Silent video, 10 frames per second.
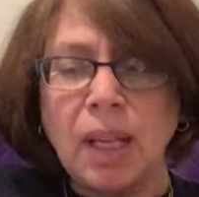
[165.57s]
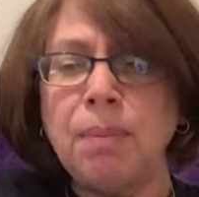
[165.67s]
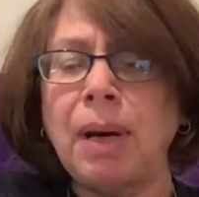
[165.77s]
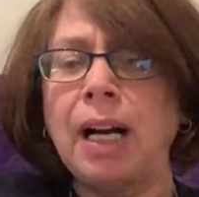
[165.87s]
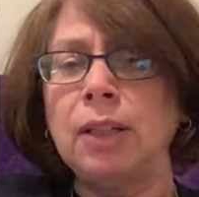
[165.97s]

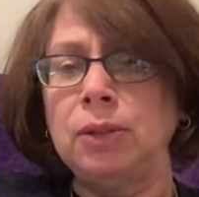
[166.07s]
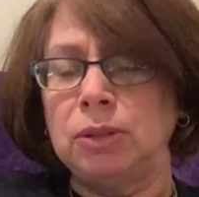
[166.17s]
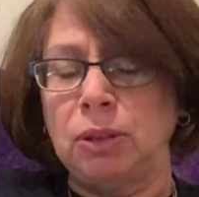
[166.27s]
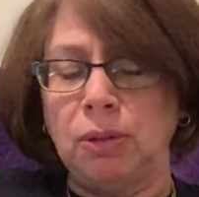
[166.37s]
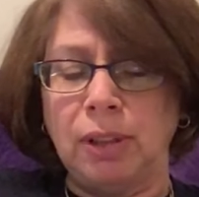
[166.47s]

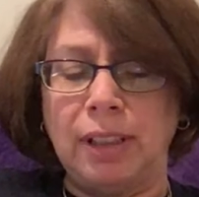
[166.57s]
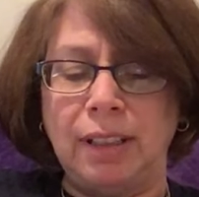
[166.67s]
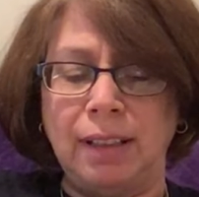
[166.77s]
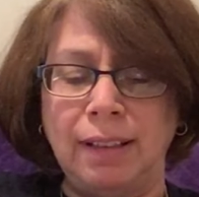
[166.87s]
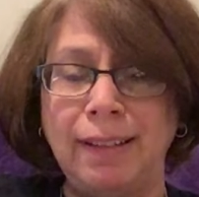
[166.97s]
Mongoose
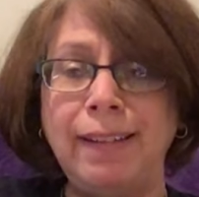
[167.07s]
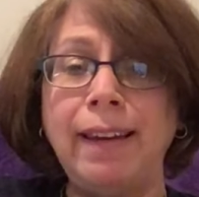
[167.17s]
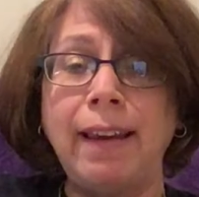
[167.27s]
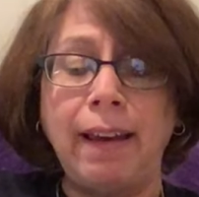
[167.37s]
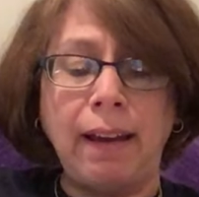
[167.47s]
grinned,
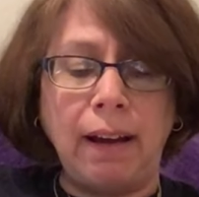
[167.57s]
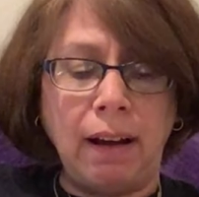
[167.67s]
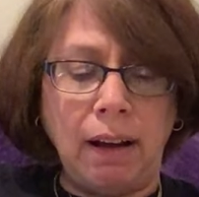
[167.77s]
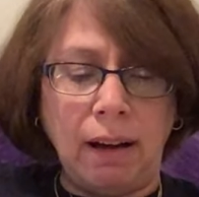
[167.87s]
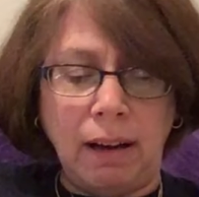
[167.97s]
Yeah.
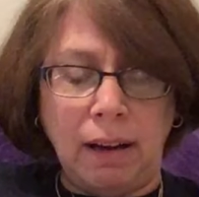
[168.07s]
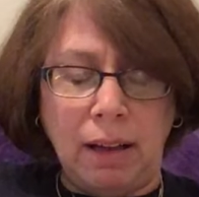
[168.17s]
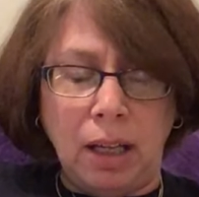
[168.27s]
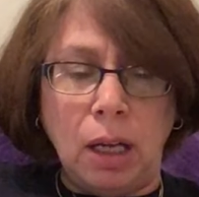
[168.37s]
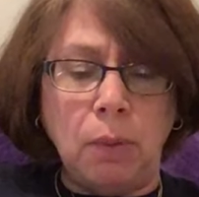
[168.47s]

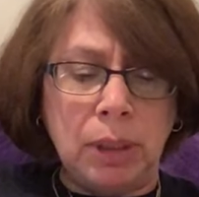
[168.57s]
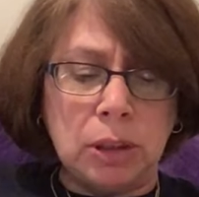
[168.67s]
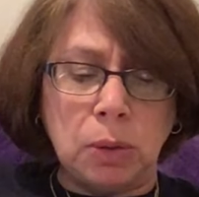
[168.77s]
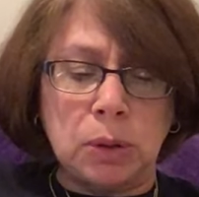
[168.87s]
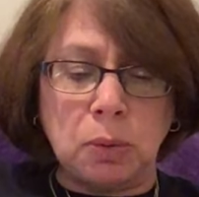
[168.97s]

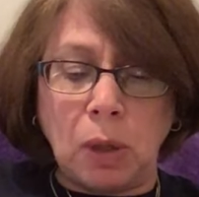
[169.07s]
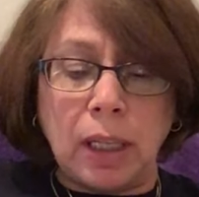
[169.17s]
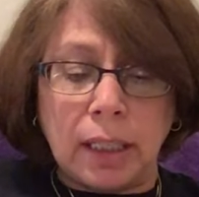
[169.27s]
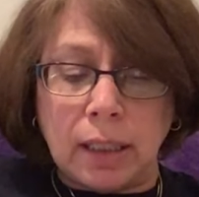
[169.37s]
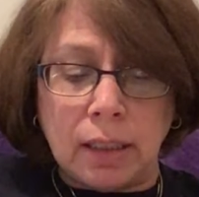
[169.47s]
Weasel was
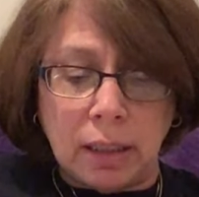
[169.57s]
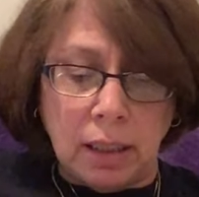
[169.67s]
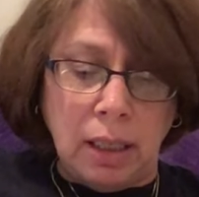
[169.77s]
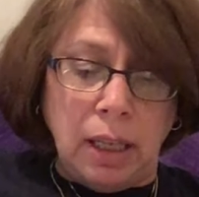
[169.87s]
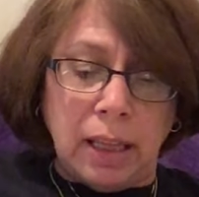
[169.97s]
right.
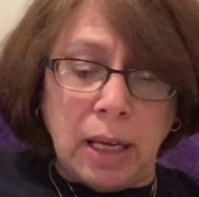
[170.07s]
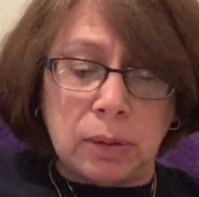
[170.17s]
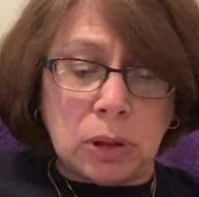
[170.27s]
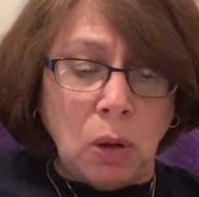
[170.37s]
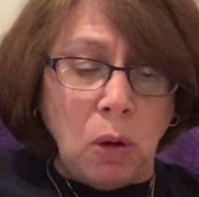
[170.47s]
That
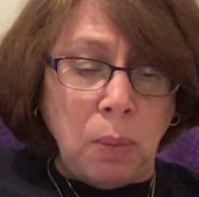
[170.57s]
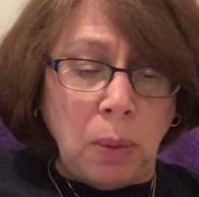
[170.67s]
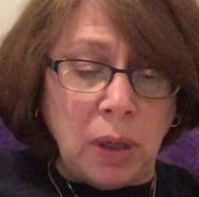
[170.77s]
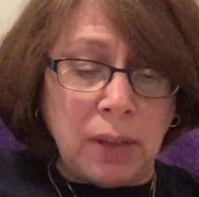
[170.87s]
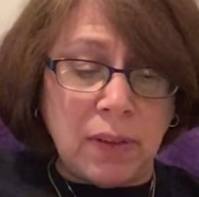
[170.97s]
was the whole
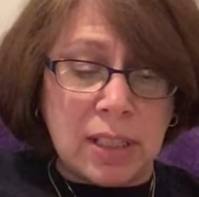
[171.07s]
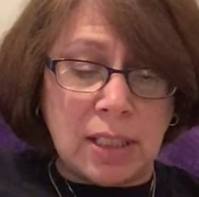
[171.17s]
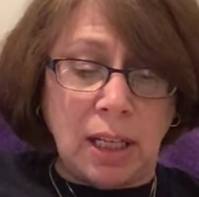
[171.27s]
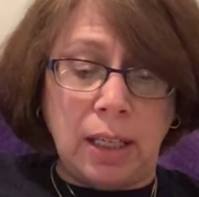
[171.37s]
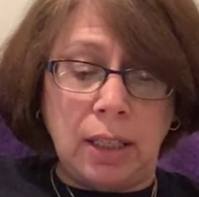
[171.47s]
point of this
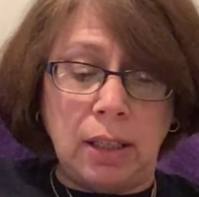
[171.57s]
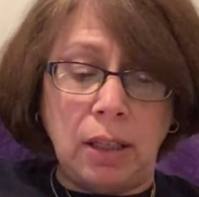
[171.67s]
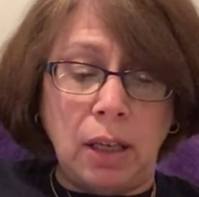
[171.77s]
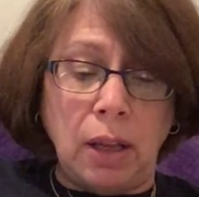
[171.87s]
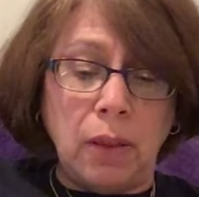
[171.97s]
night.
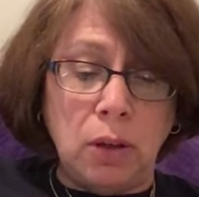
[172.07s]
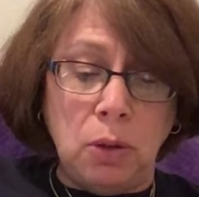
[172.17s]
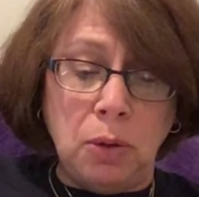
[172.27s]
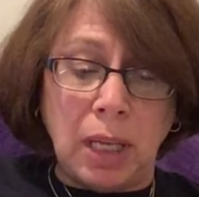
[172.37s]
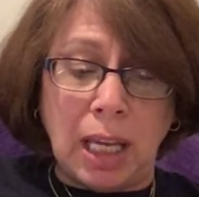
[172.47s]
The
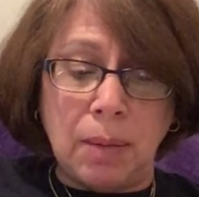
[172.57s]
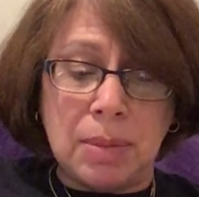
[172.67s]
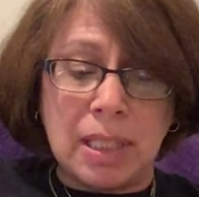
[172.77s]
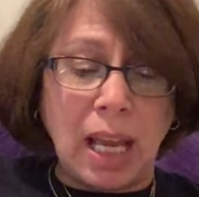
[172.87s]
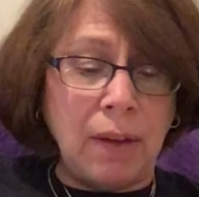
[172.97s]
new
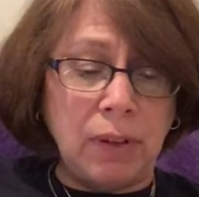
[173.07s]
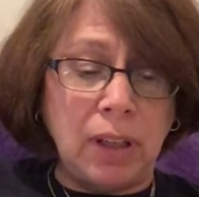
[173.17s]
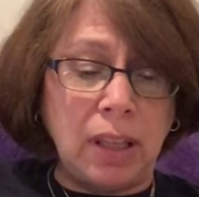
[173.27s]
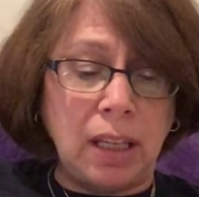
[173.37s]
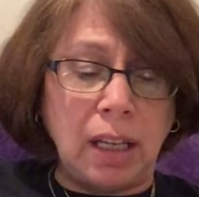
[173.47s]
names,
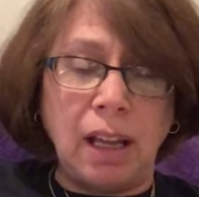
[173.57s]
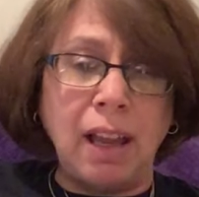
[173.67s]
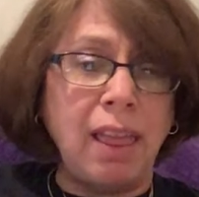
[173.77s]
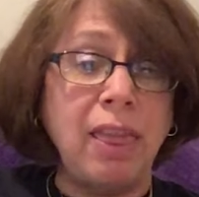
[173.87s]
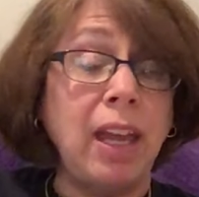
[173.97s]
everything.
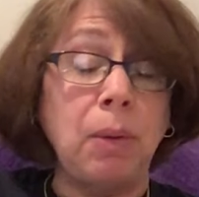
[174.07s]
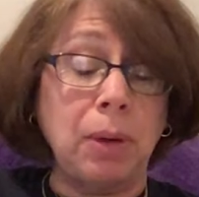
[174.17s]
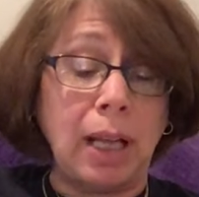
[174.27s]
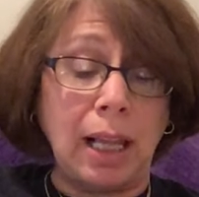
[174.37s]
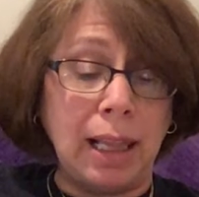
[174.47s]
They were
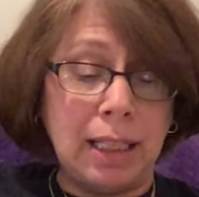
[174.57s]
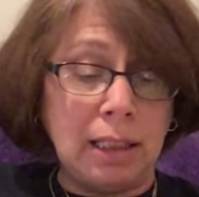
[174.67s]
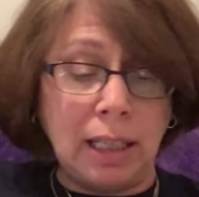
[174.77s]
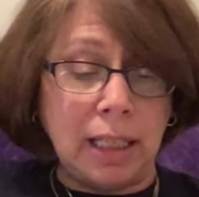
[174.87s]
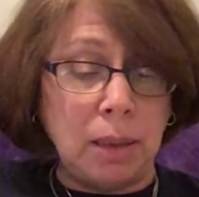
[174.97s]
not
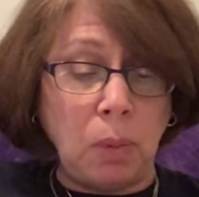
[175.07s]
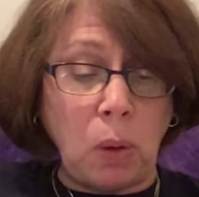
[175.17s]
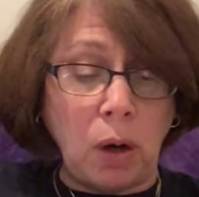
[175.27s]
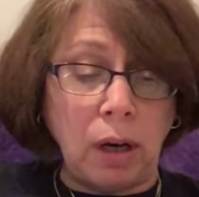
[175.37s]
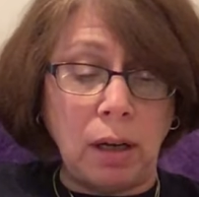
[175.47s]
little
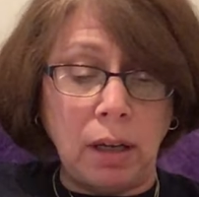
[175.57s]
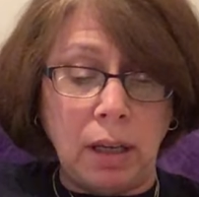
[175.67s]
anymore.